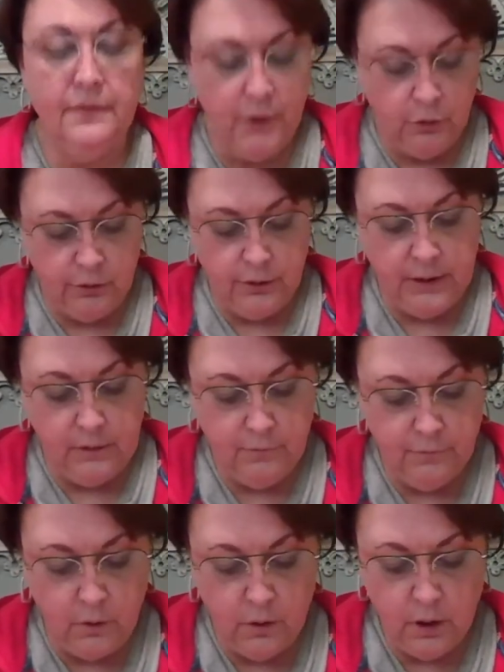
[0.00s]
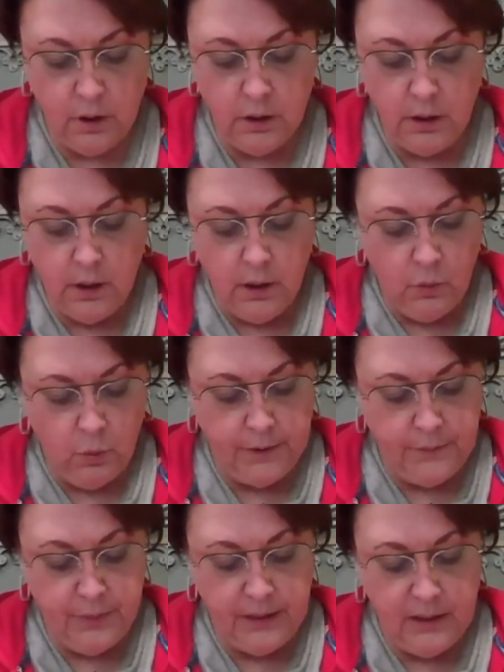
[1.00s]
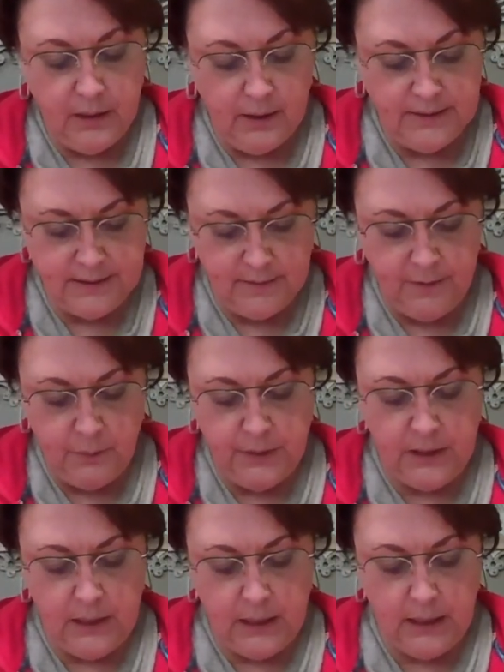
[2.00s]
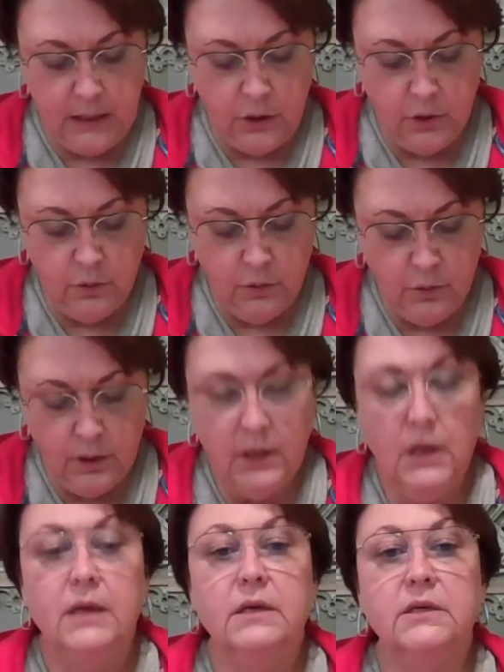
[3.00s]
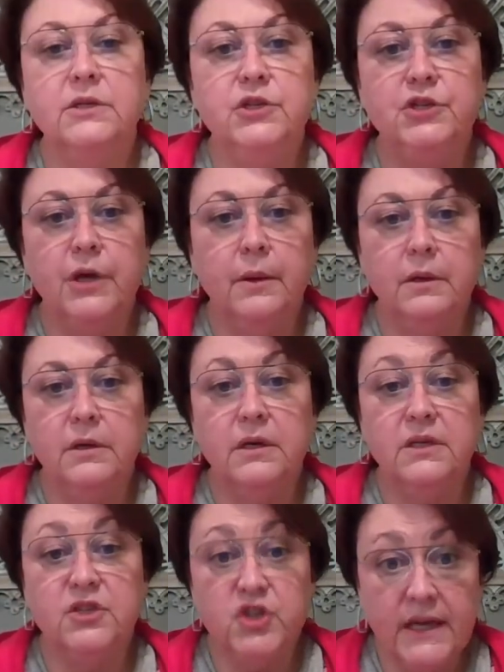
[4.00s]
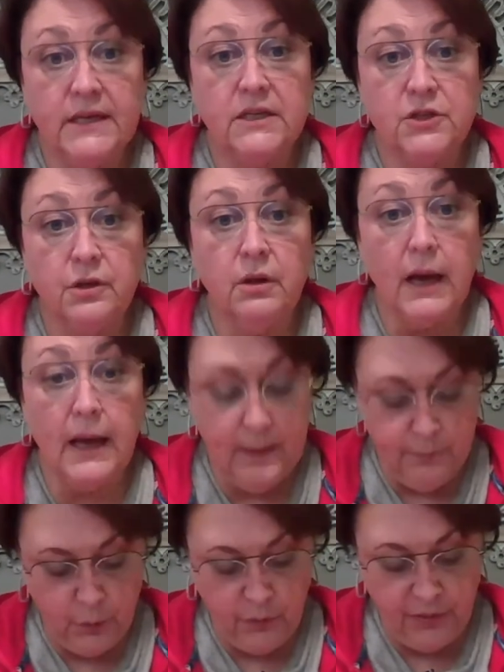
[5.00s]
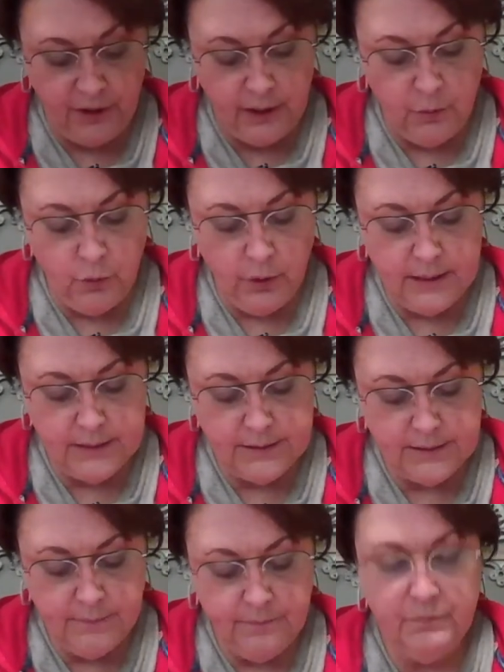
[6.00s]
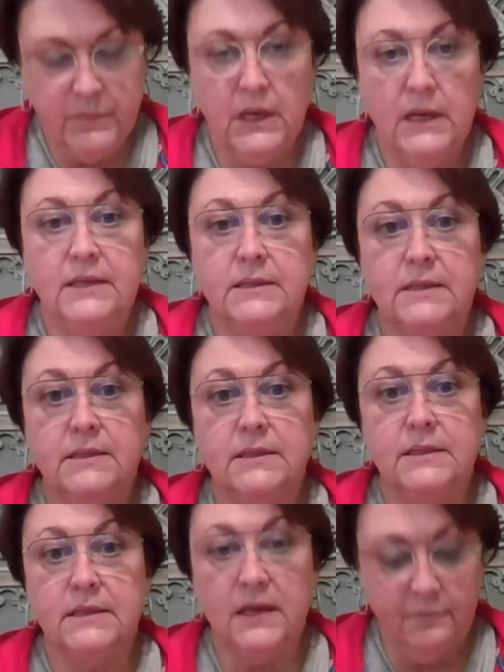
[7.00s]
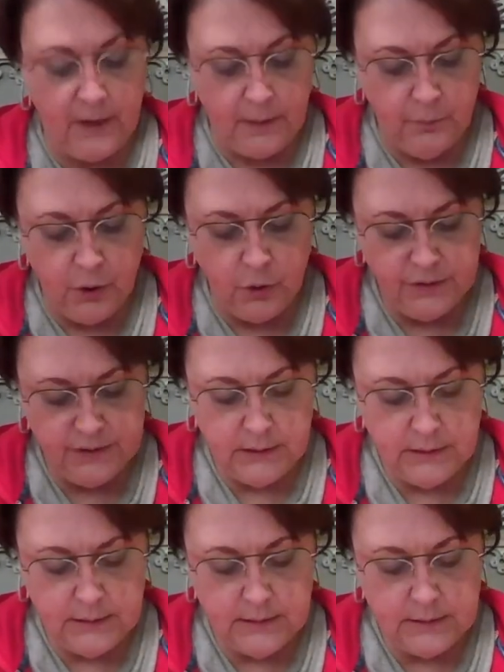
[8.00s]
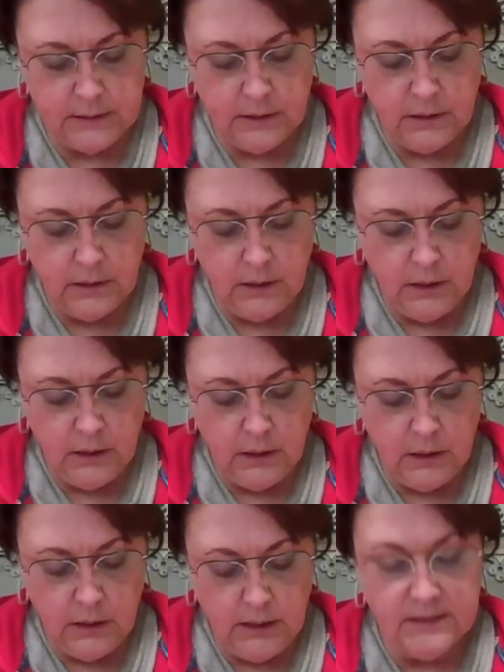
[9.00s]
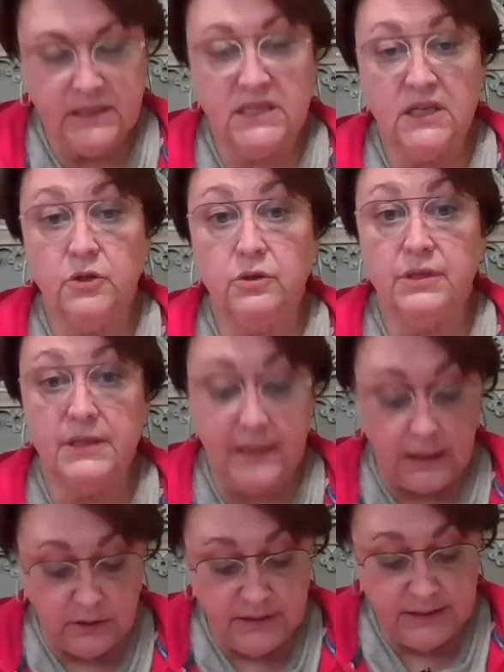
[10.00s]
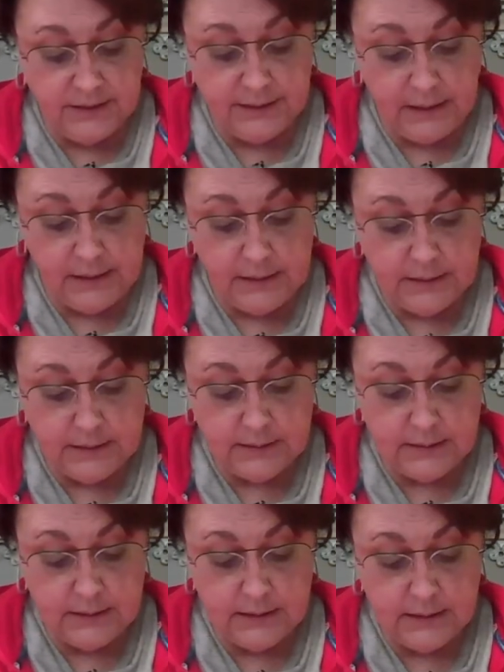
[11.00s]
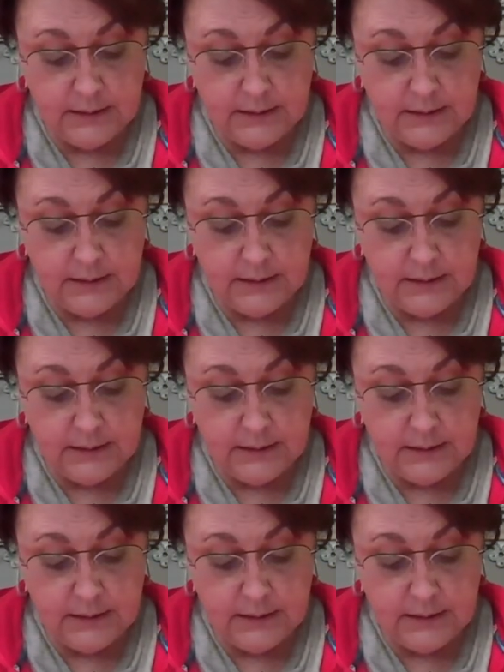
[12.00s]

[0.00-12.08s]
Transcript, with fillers: that they're looking for would be, I said, the PKU, congen congenital hypothyroidism, cystic fibrosis, sickle cell disease.